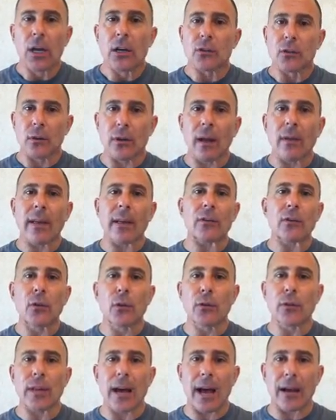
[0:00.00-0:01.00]
So now that
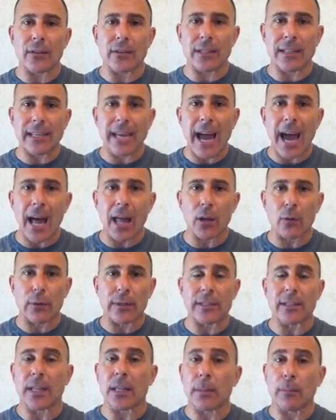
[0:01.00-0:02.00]
2,000
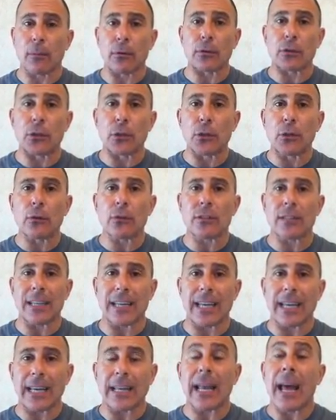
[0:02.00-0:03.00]
calories that the person used
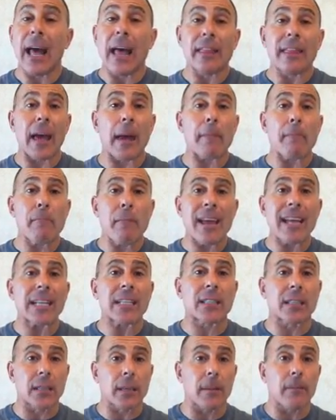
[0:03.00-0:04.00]
to eat, that
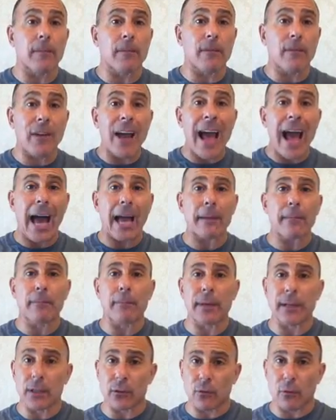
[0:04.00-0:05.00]
makes them fat,
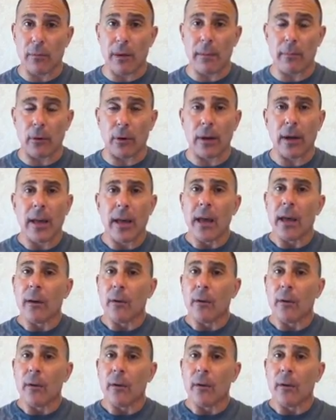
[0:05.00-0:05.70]
because remember,